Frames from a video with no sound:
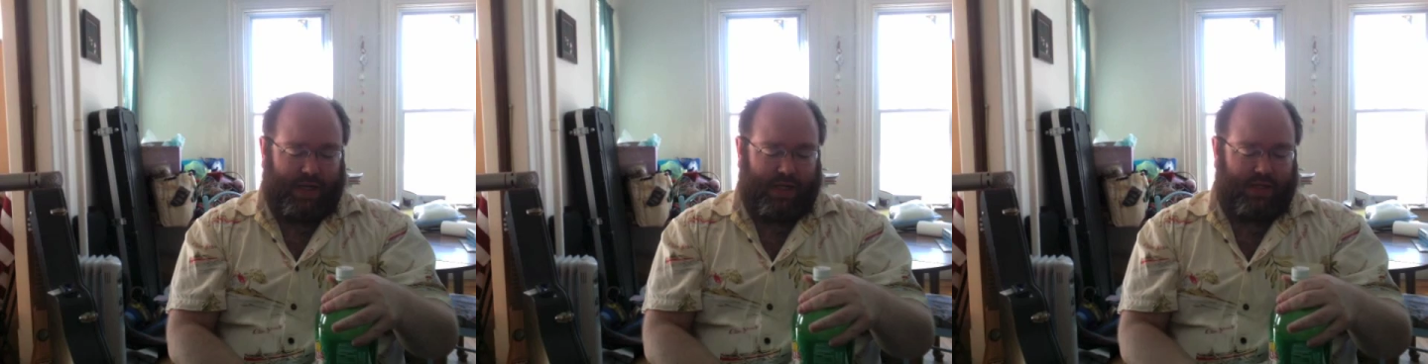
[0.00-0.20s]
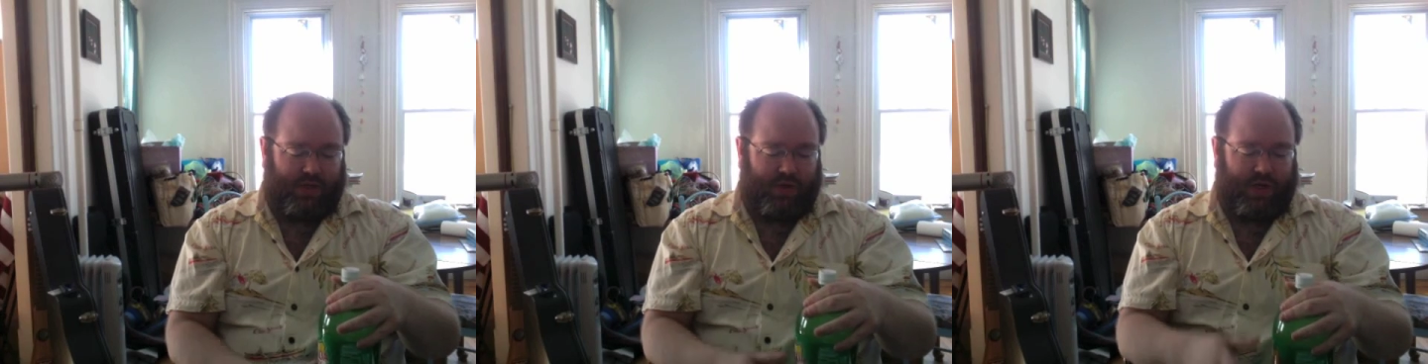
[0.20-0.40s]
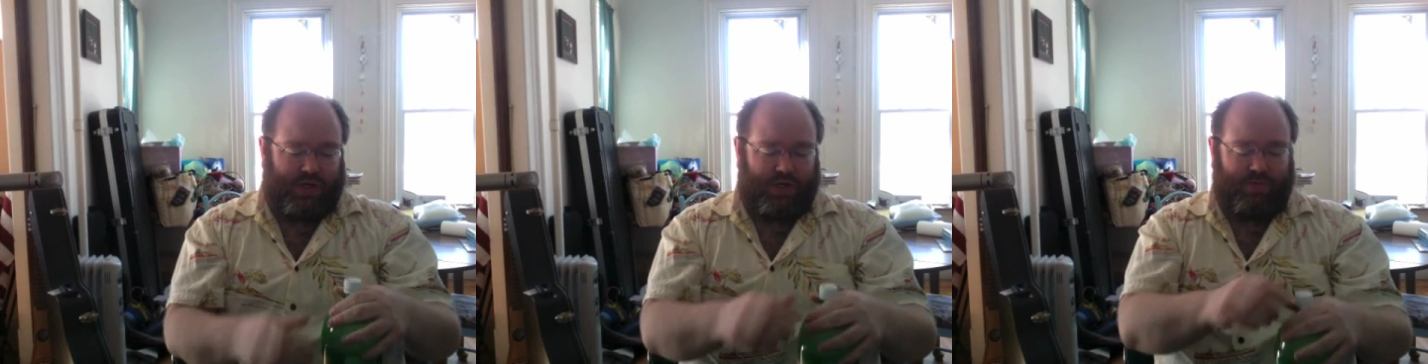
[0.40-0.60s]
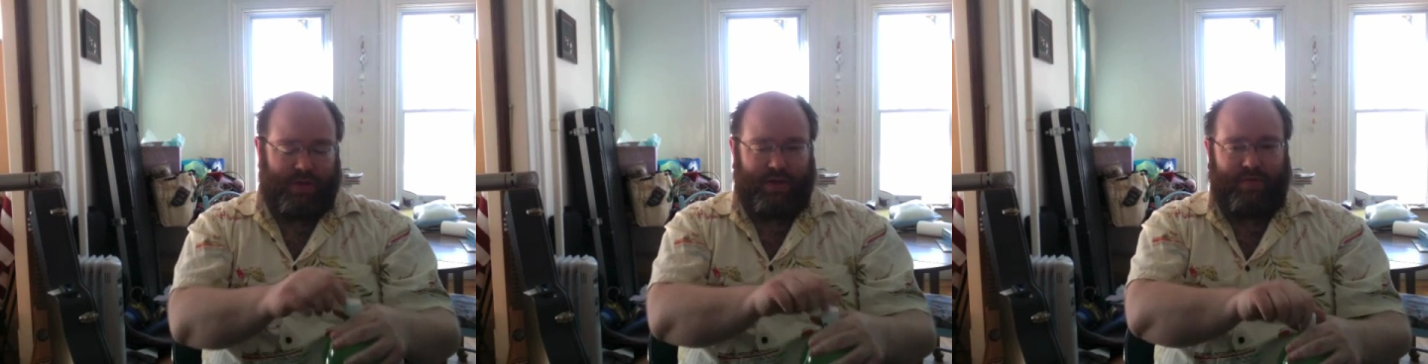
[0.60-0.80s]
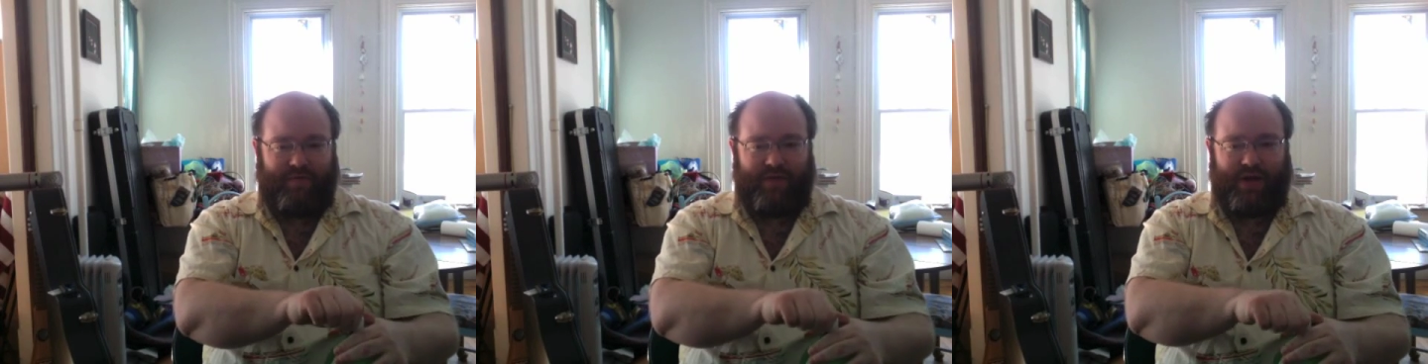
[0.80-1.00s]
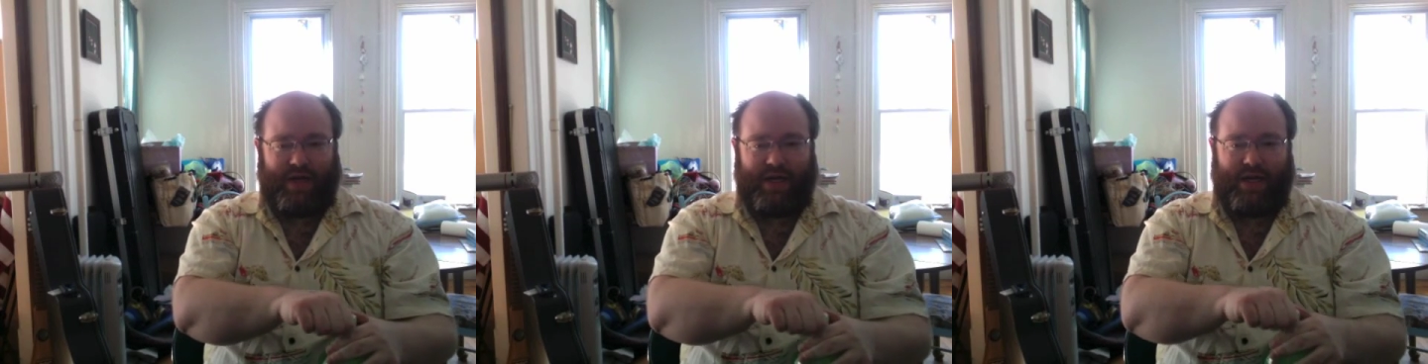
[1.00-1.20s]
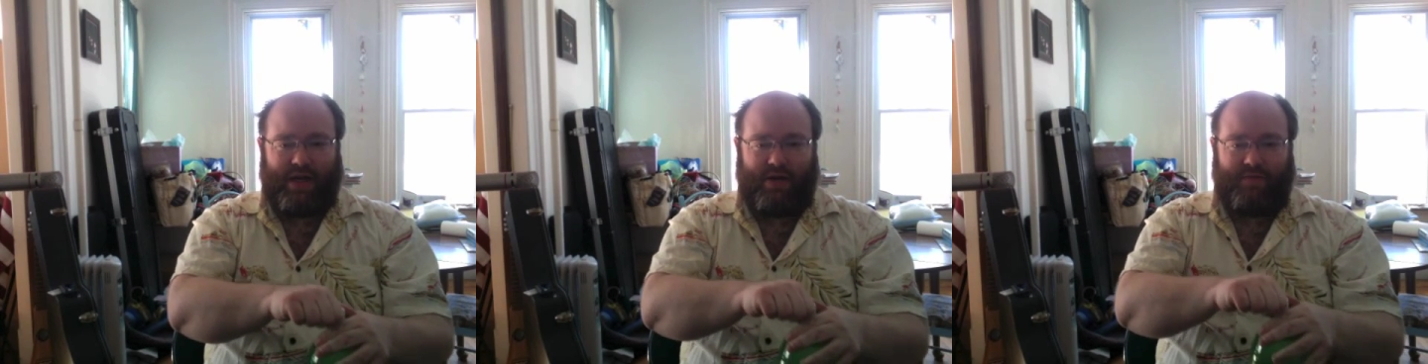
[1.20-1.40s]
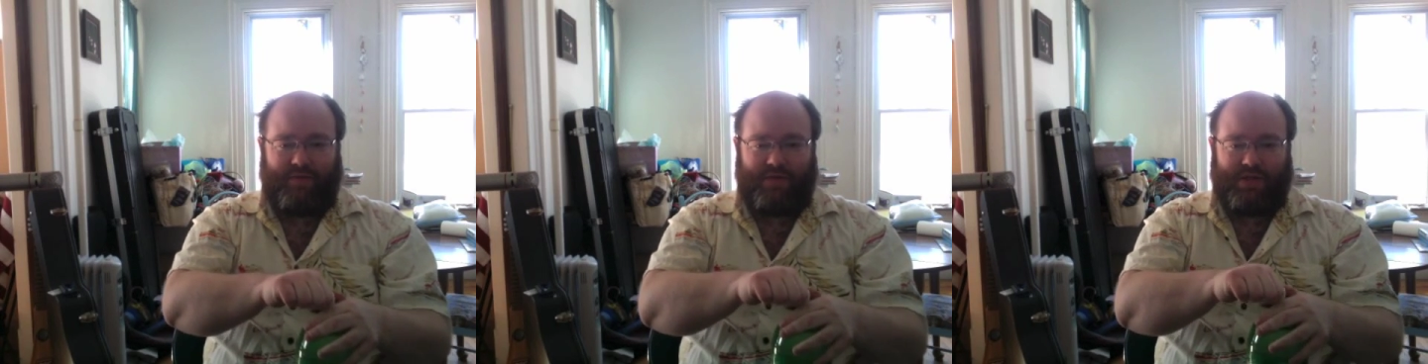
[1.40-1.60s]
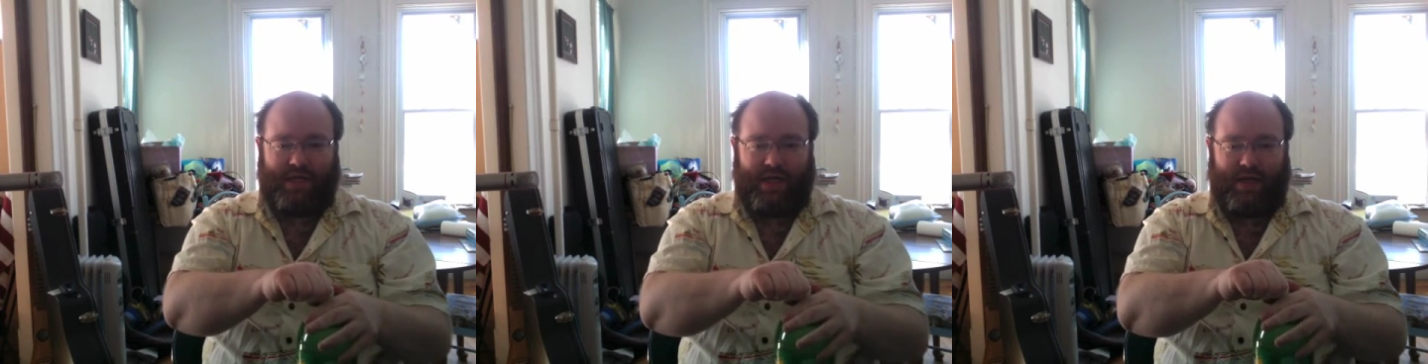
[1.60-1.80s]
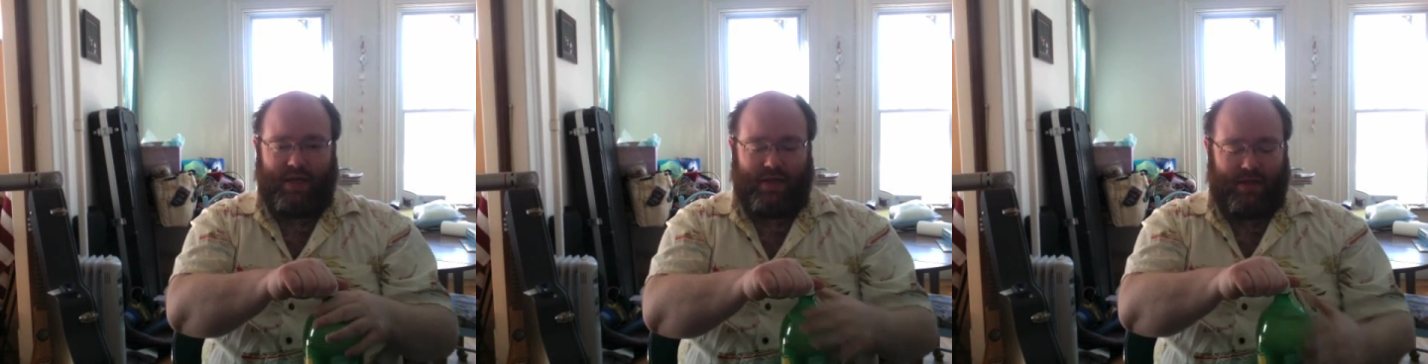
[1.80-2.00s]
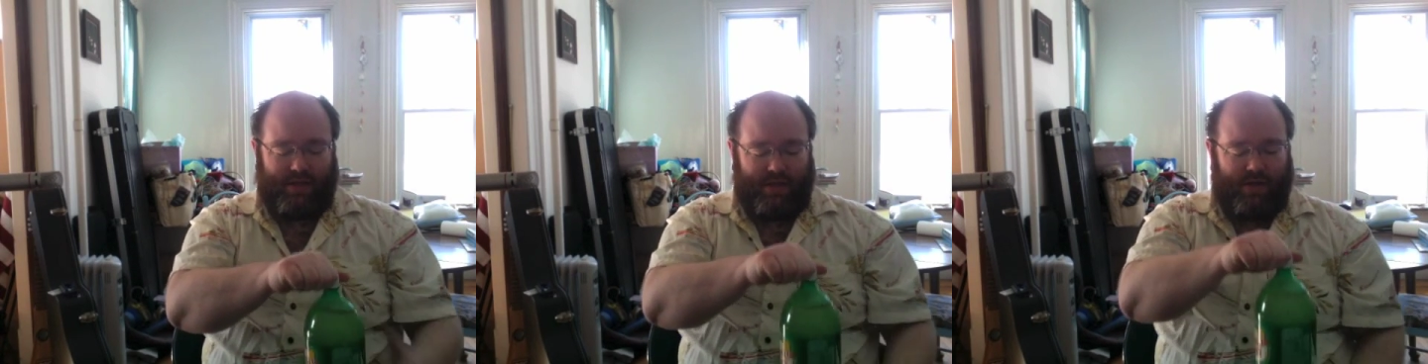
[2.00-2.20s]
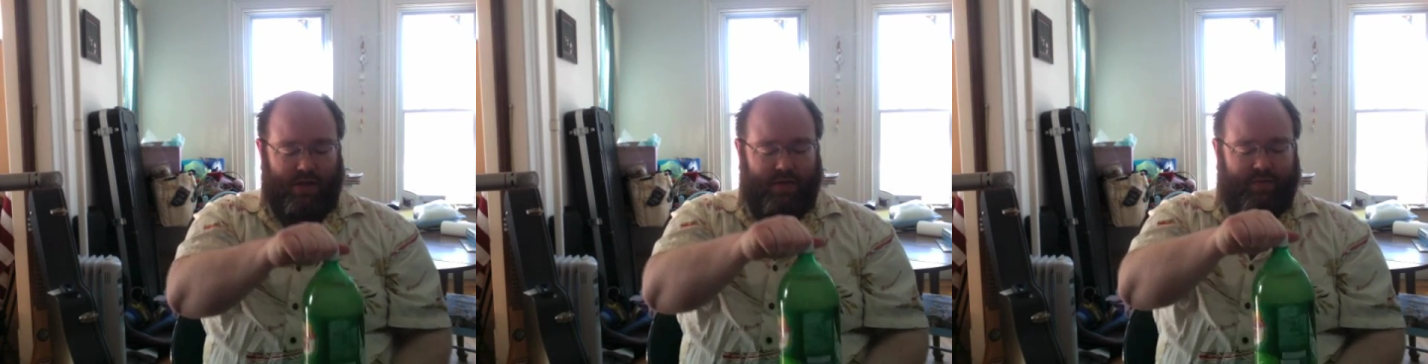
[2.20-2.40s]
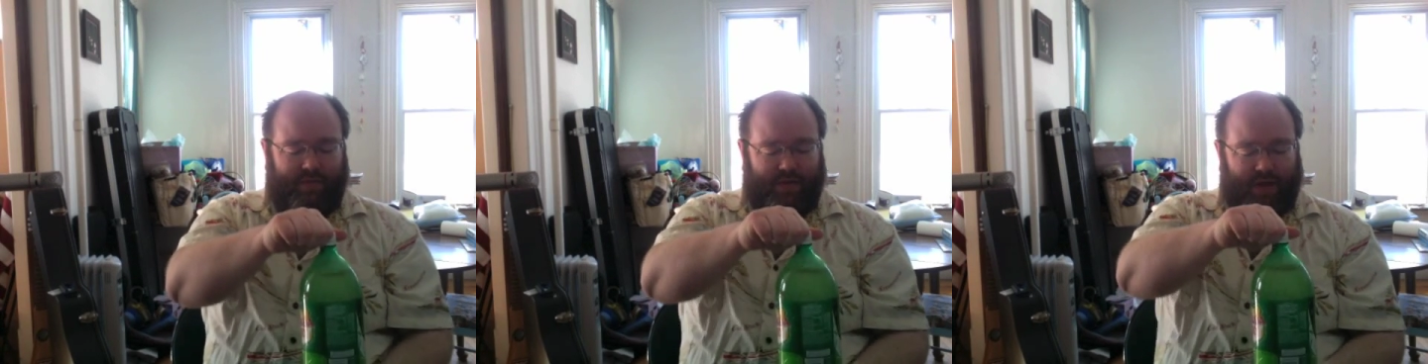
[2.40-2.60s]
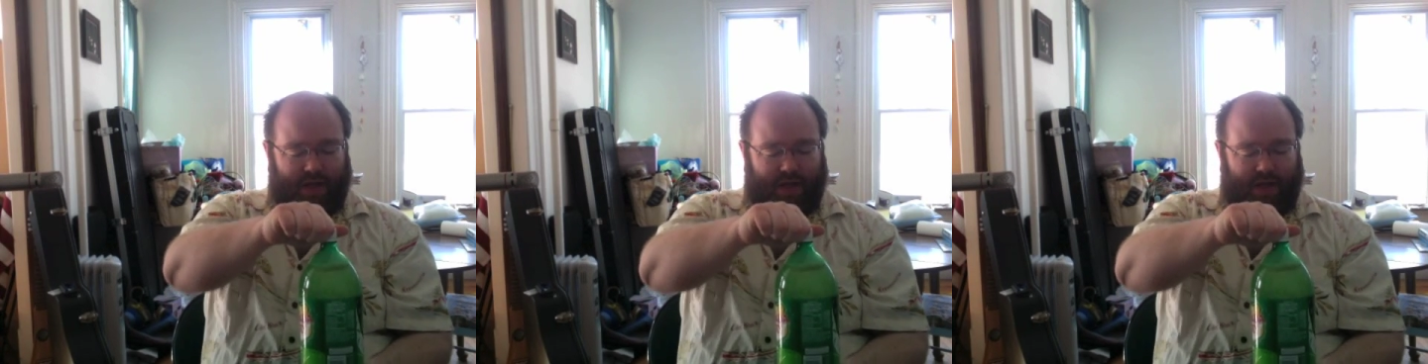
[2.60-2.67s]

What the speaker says: and so I should be very careful taking the lid off.